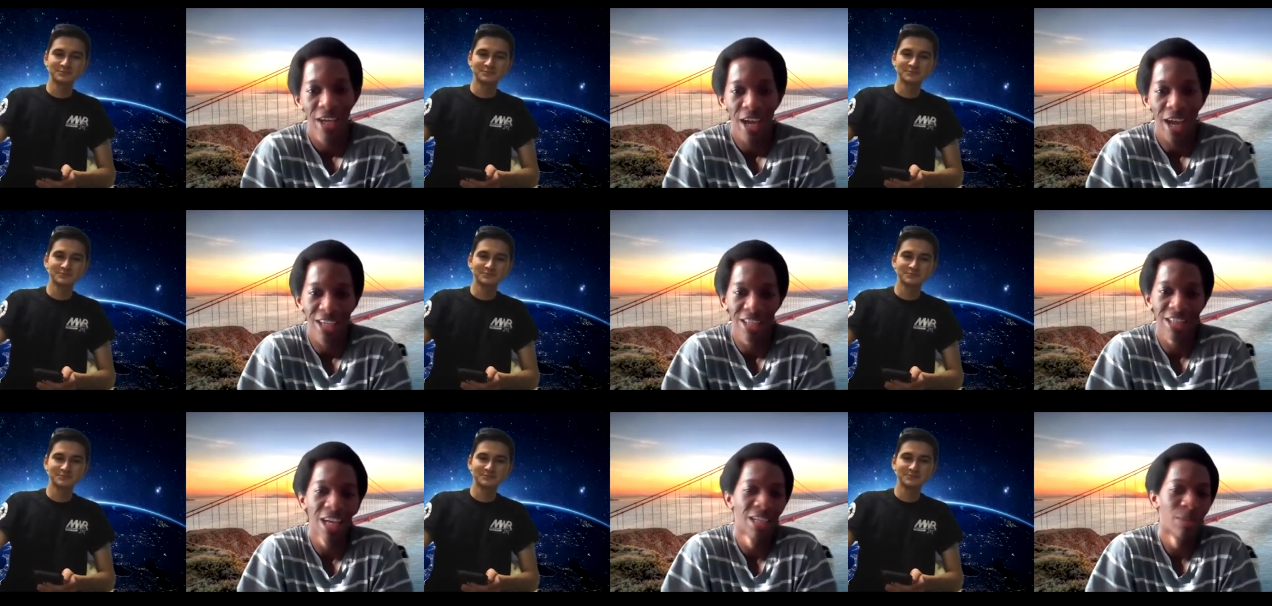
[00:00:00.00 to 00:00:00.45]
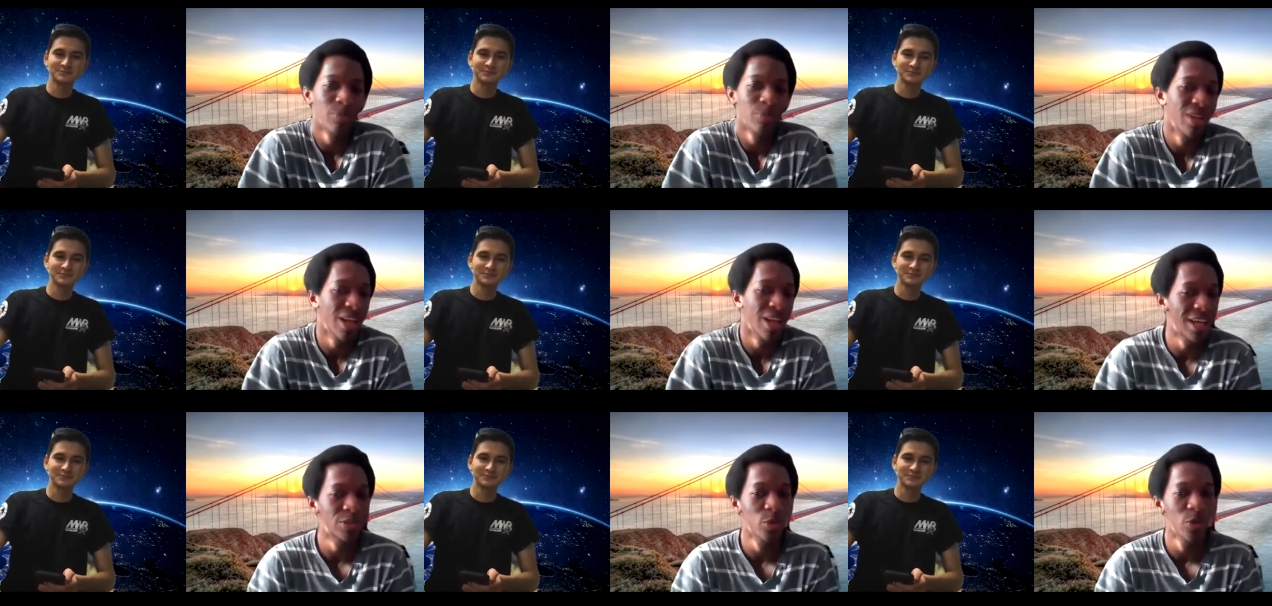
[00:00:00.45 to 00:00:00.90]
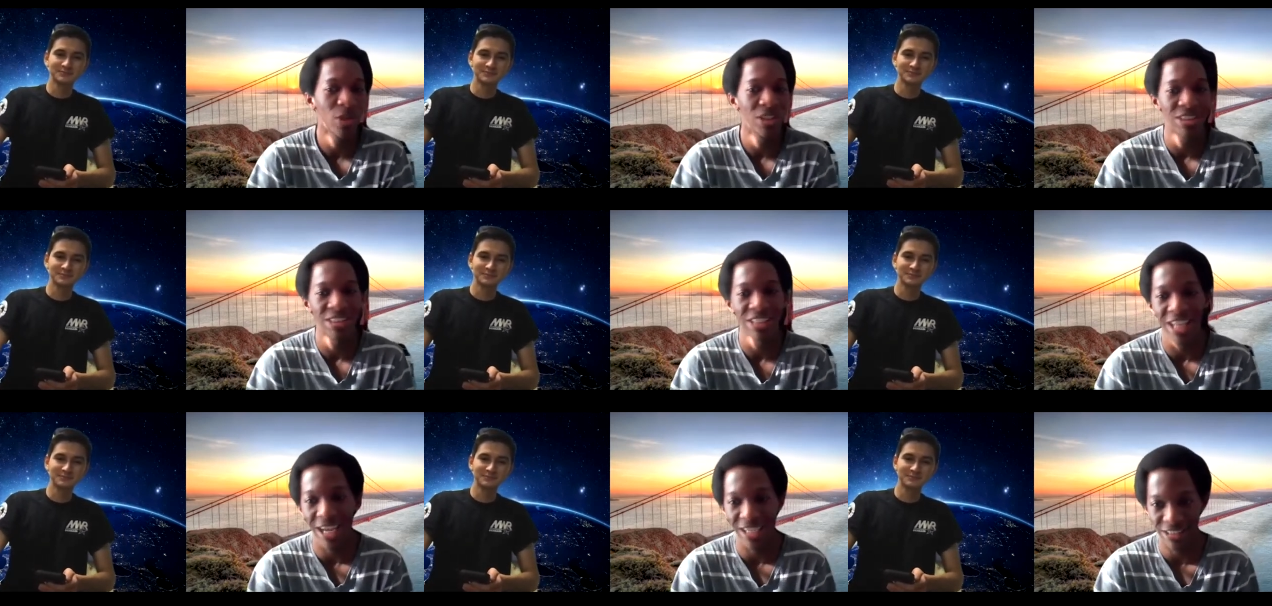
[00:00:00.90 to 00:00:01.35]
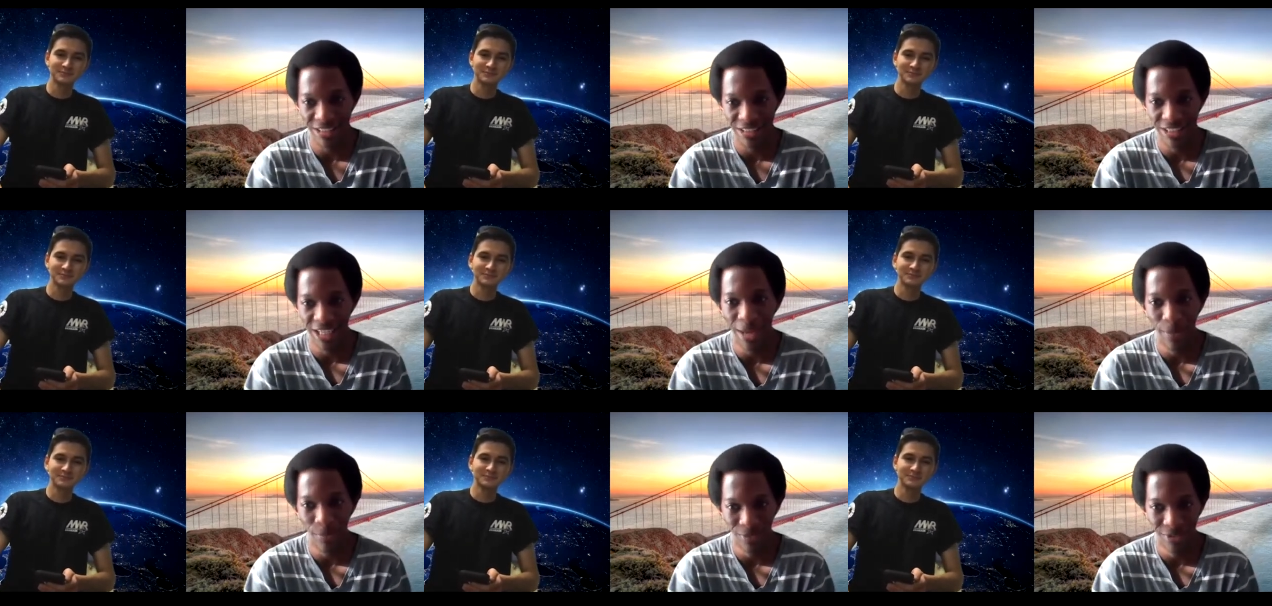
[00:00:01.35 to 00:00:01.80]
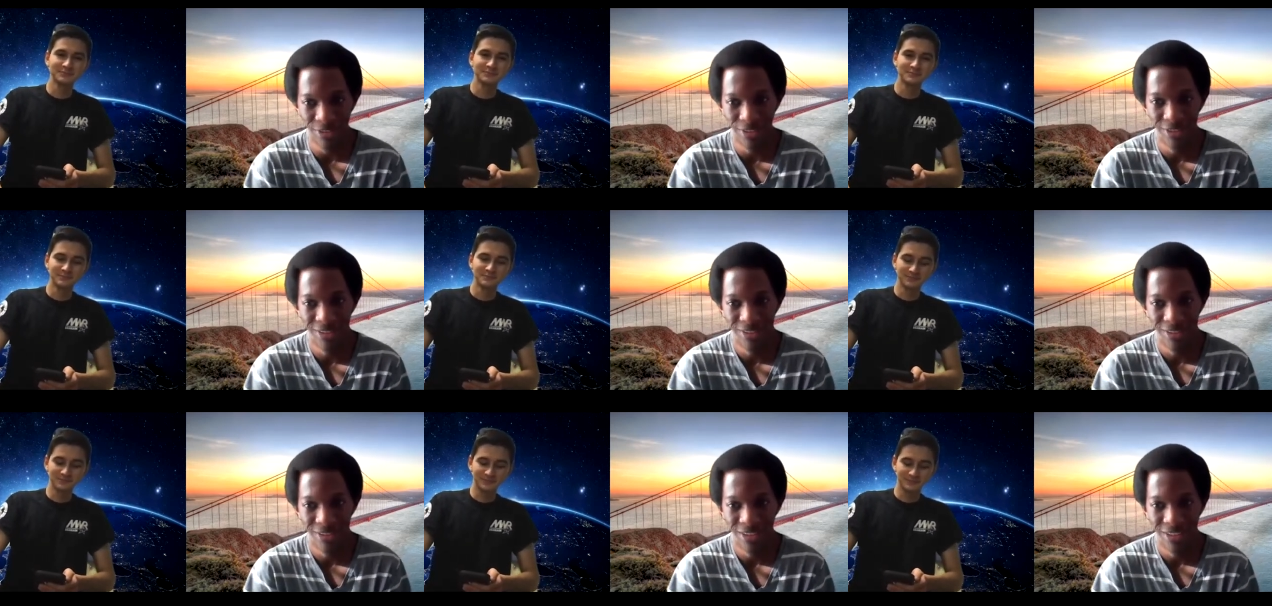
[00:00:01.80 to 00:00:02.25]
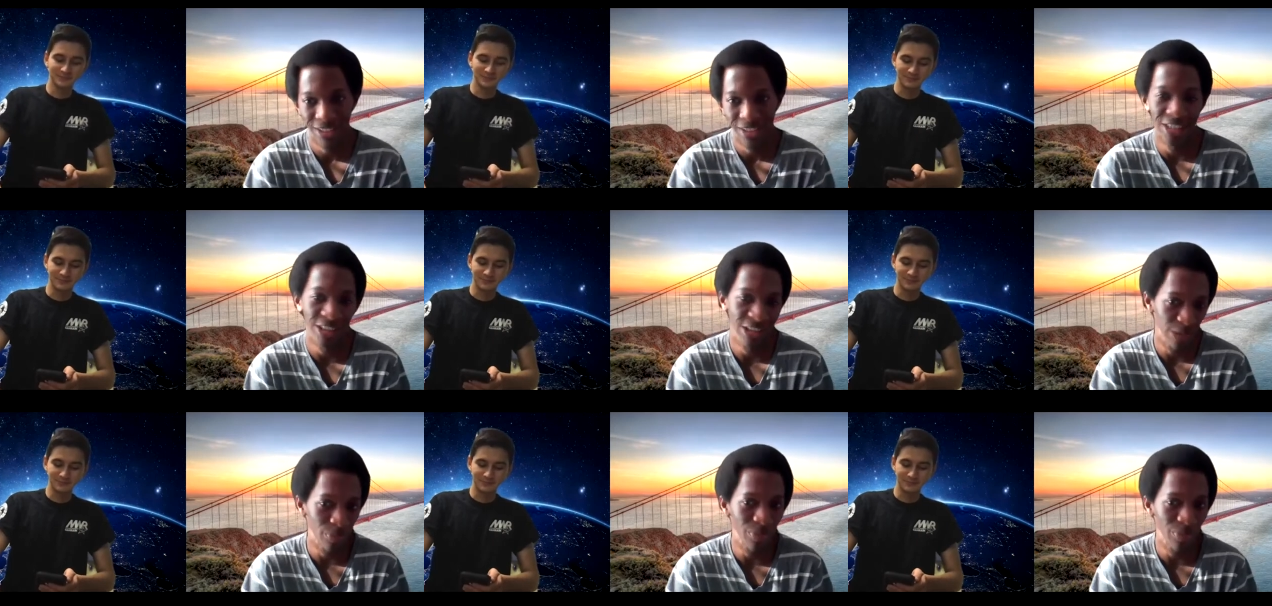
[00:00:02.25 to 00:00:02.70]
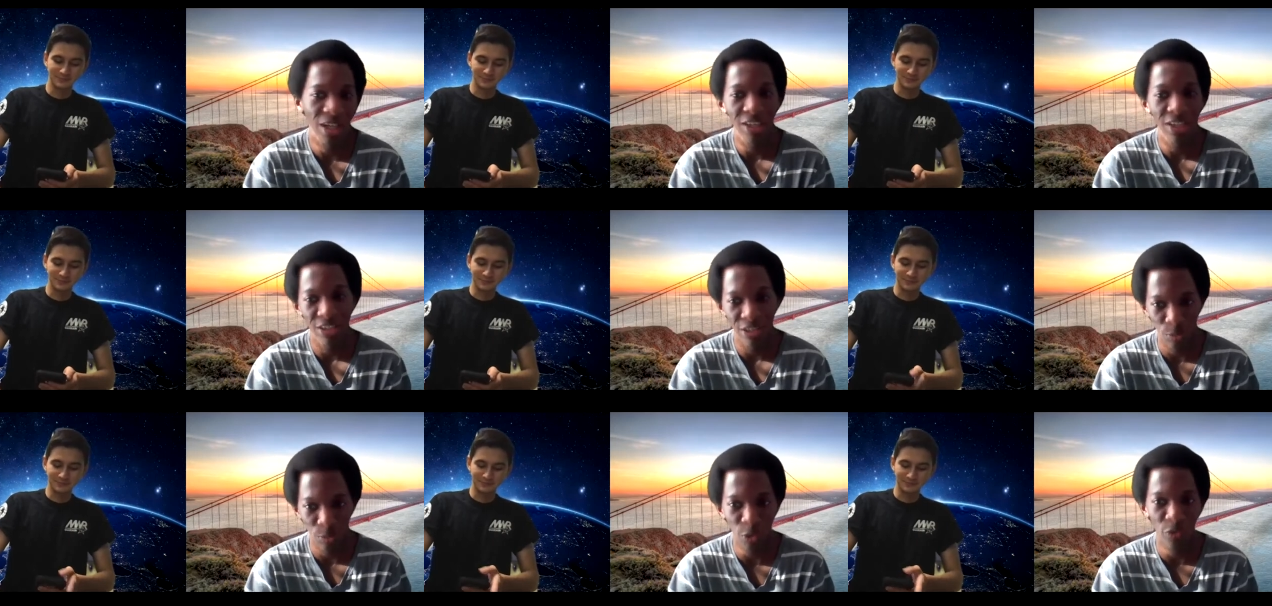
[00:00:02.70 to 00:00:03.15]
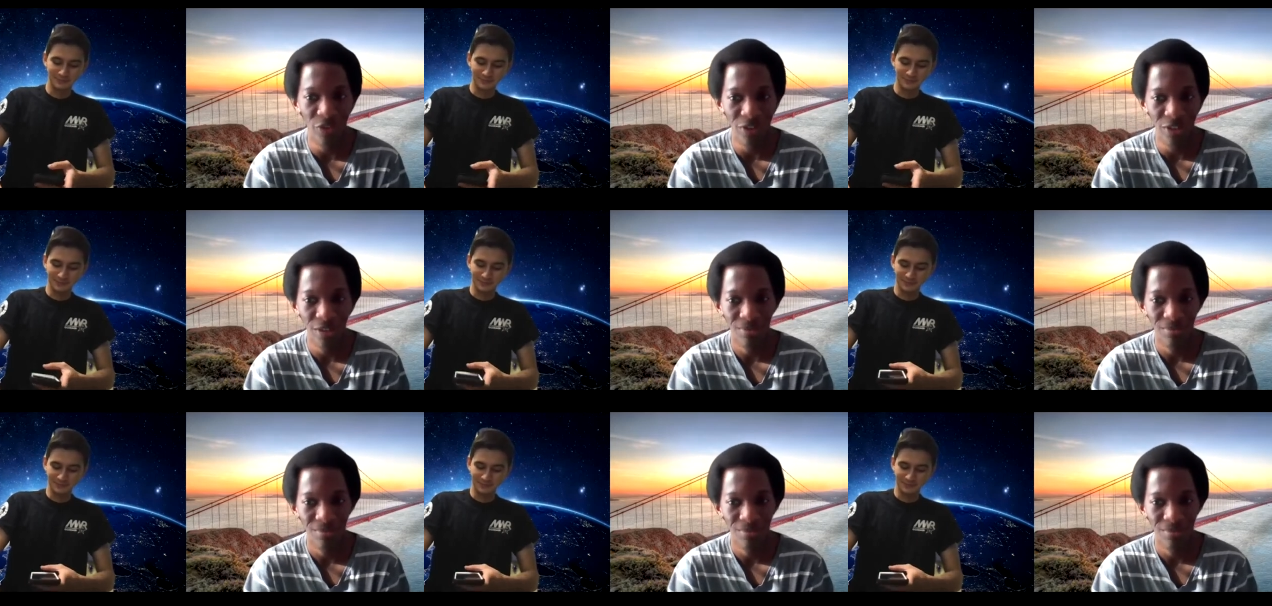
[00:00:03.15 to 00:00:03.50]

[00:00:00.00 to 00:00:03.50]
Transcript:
Speaker 1: And a lot of plot twists and action happens. It's the plot of the movie.